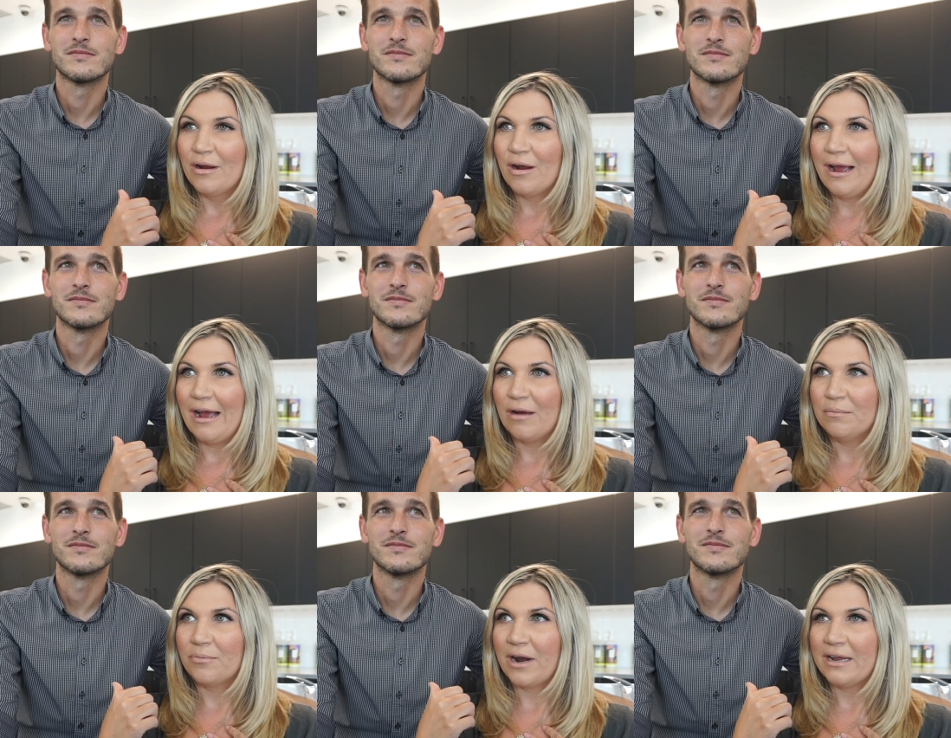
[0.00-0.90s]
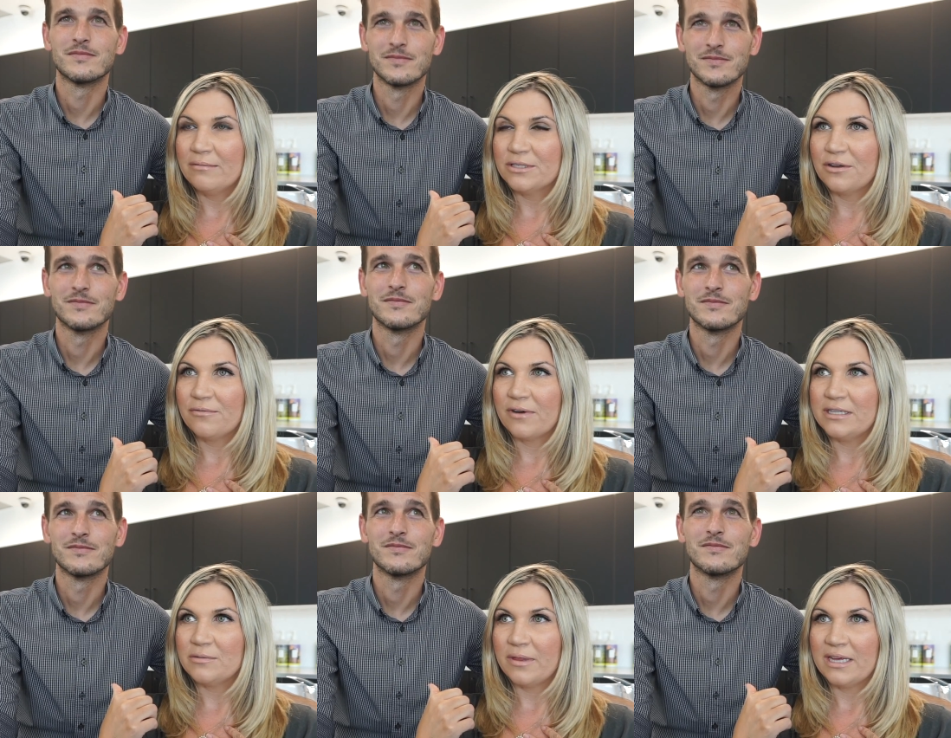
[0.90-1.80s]
Speaker 1: uh, Brian was good
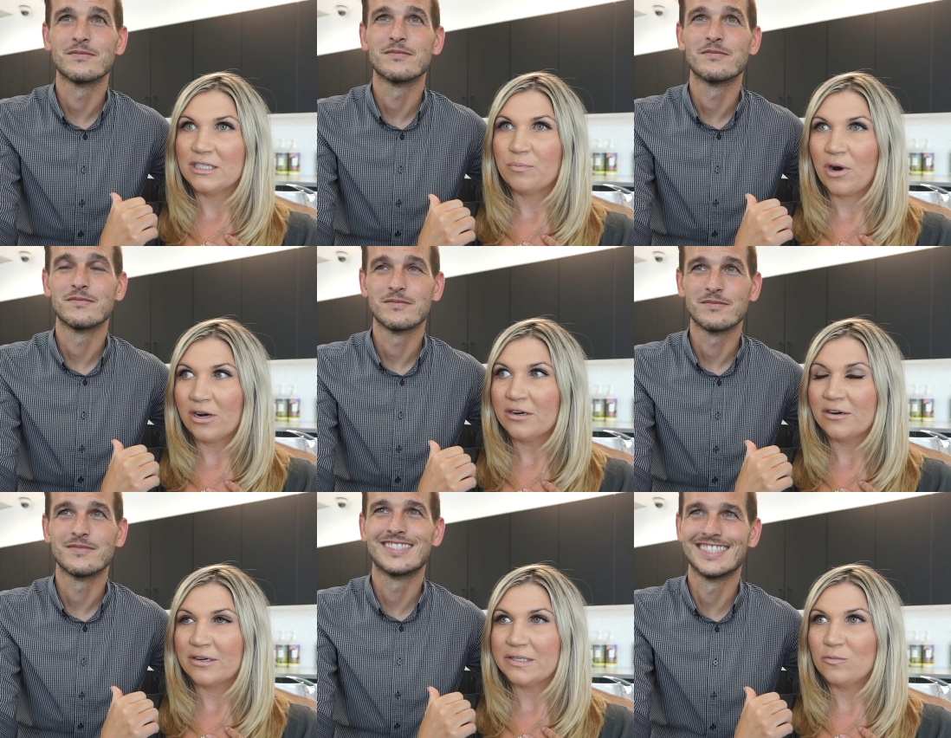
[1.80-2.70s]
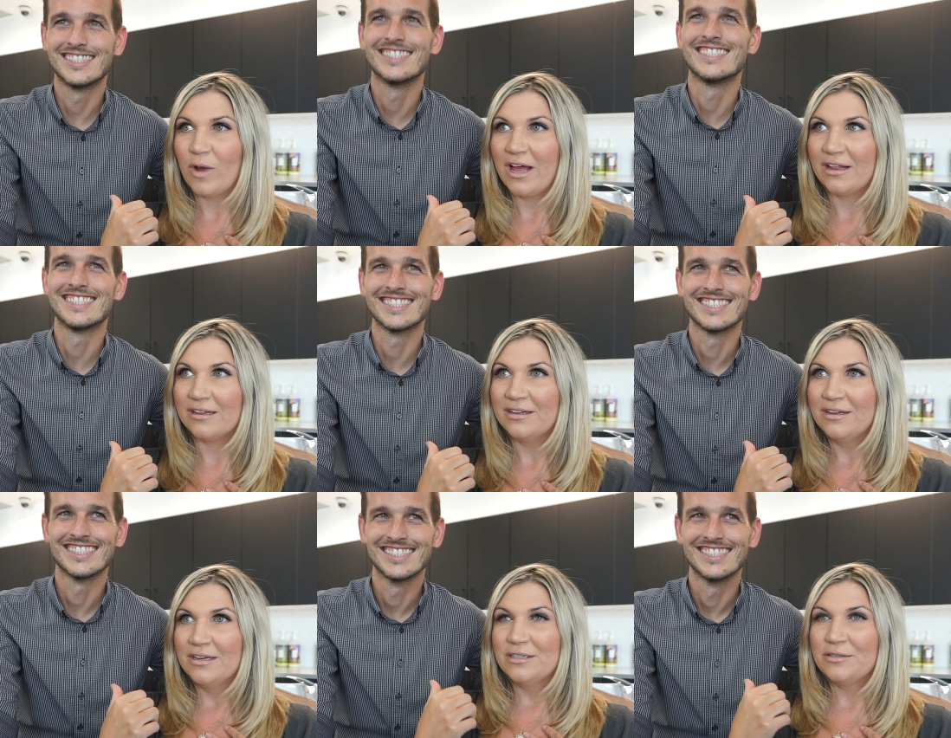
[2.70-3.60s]
friends with his partner as well.
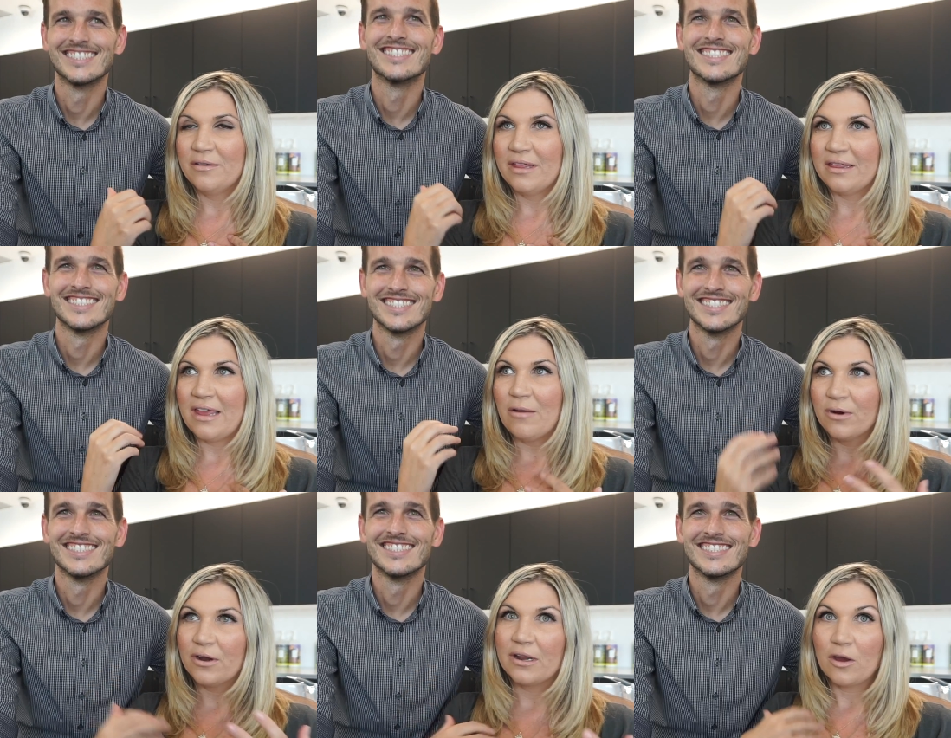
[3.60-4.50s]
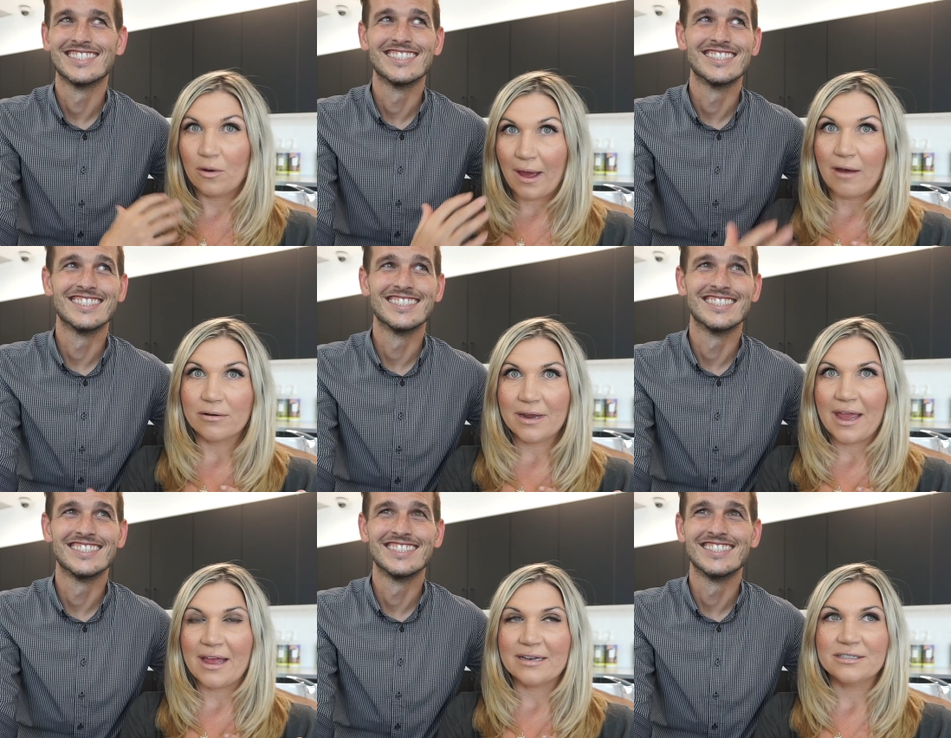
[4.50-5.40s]
So then they were gonna go
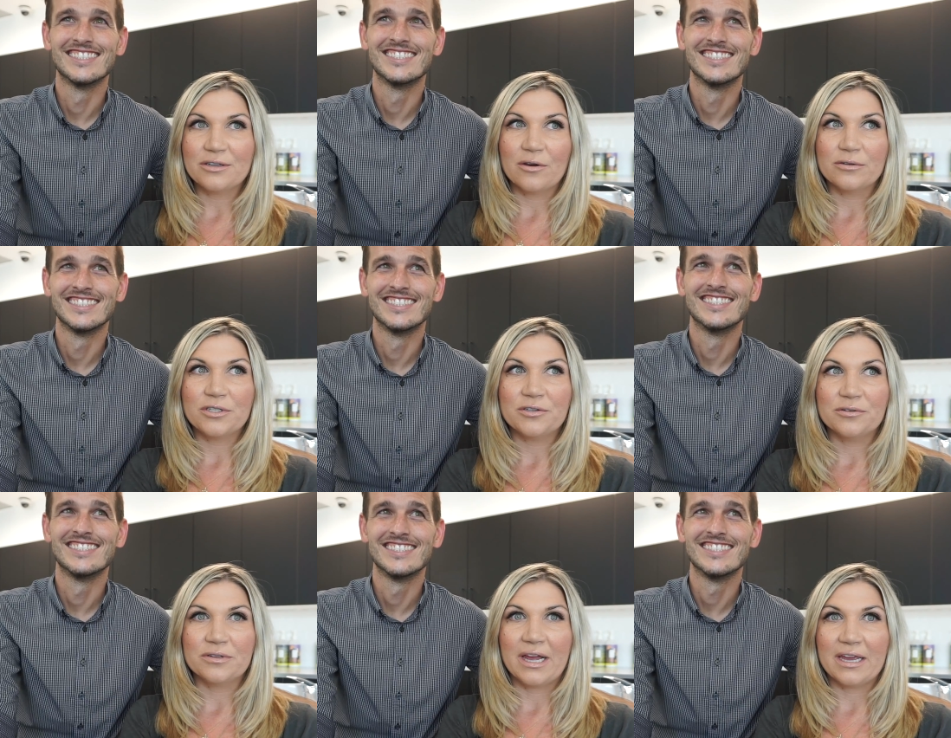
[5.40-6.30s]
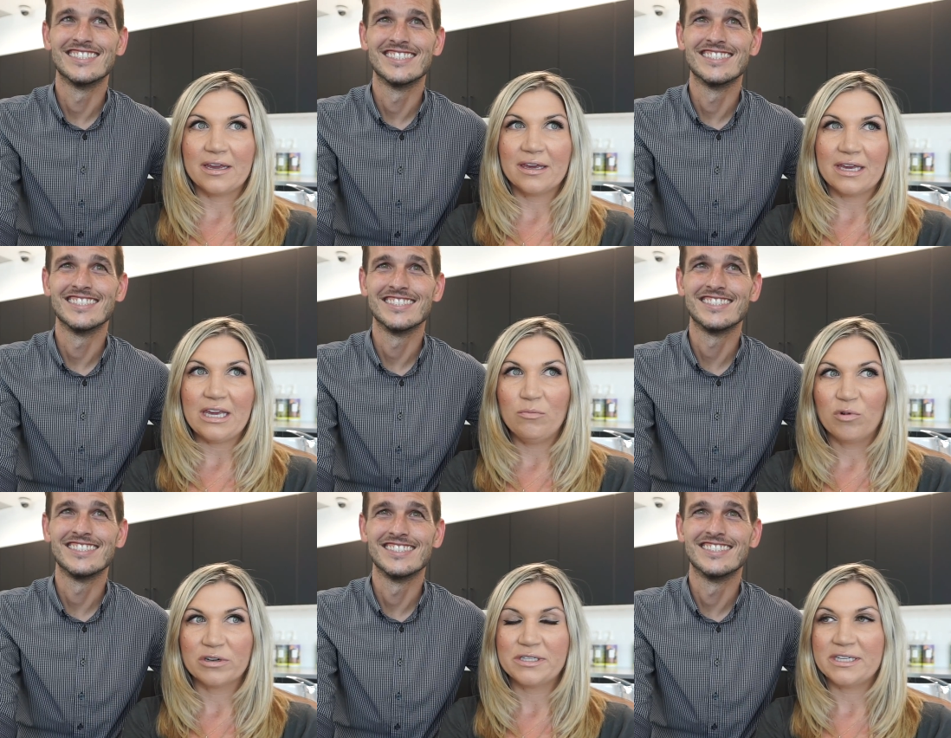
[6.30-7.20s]
out and go to like
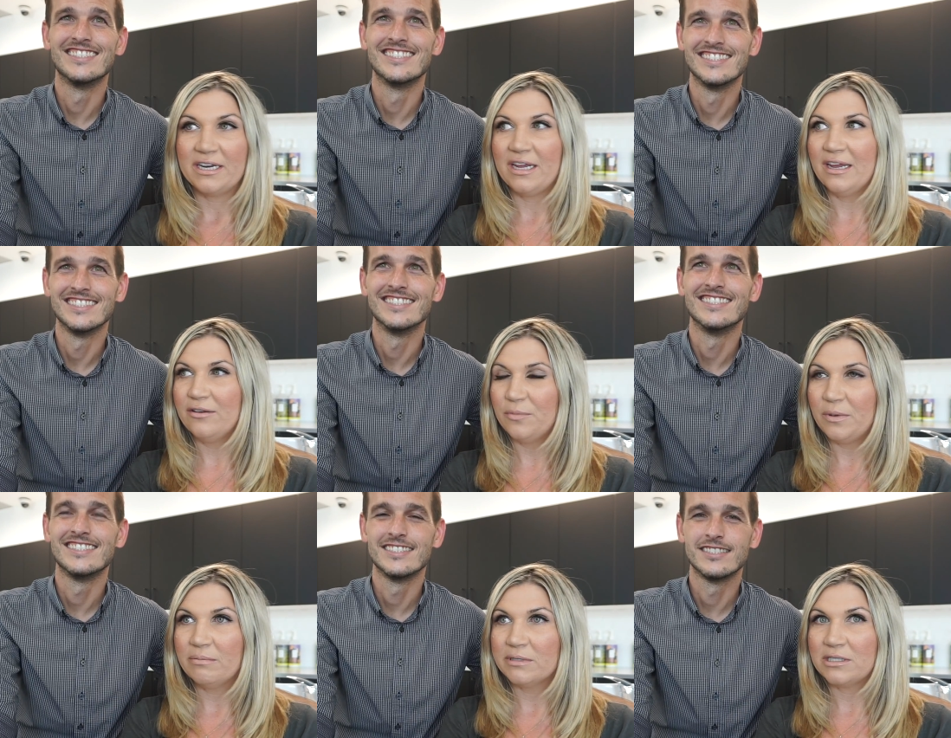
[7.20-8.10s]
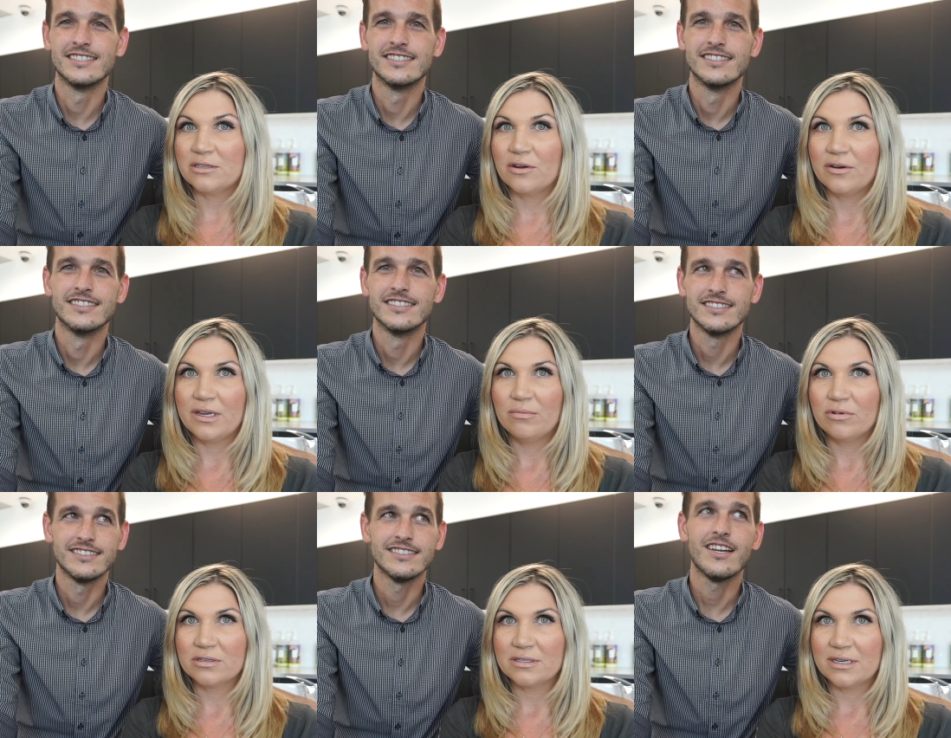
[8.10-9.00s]
Ybor City. Do people still go to
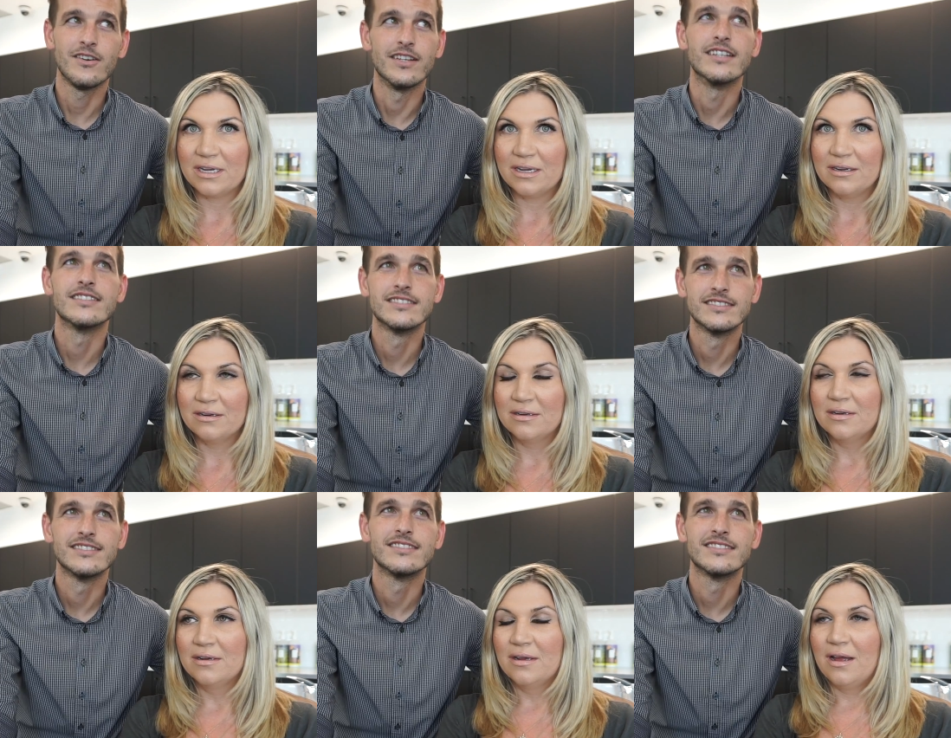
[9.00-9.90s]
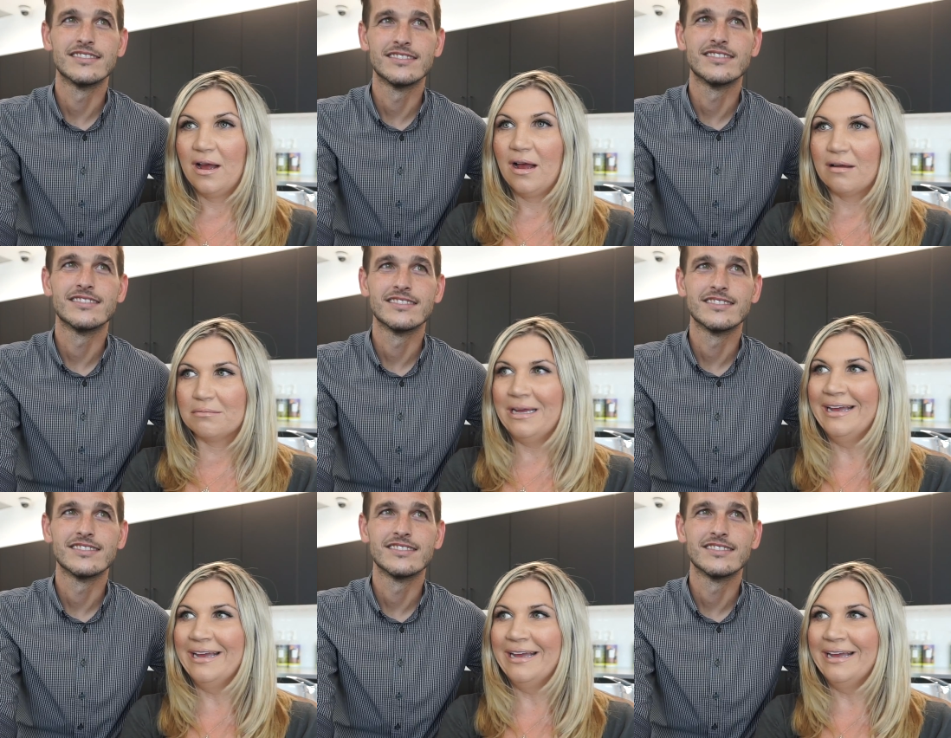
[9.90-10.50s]
Ybor City? Oh, yeah. um,